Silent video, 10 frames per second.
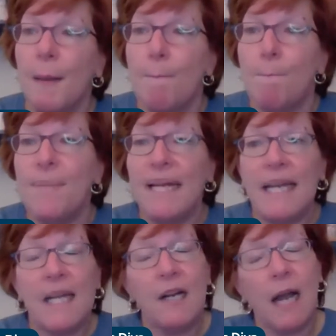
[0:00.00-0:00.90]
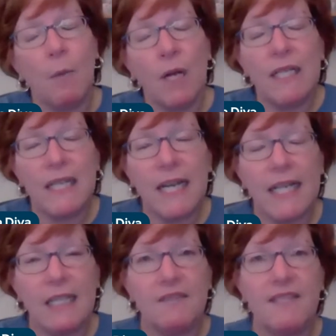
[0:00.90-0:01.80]
But here, I wanted to
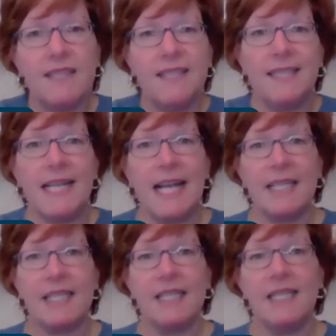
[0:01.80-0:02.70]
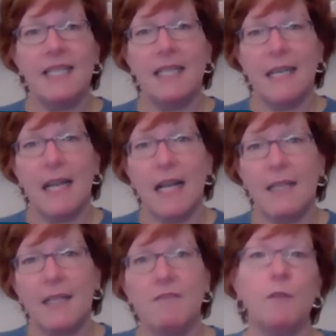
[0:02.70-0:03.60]
kind of set a
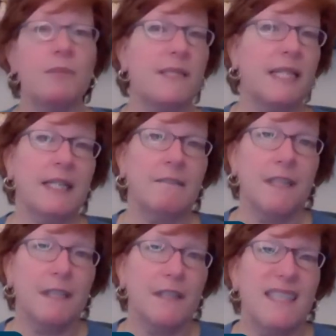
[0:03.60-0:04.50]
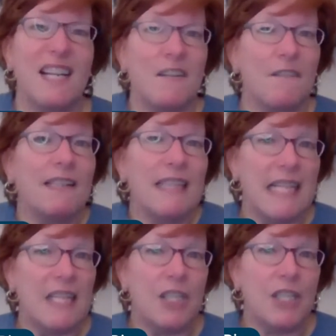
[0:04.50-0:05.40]
level playing field, set a
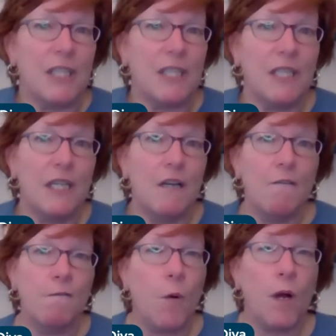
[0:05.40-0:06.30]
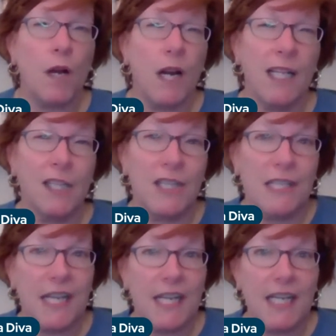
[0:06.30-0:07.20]
foundation for
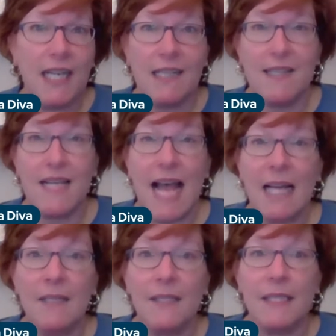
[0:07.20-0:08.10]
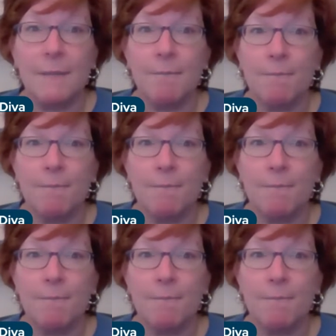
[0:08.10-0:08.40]
understanding exactly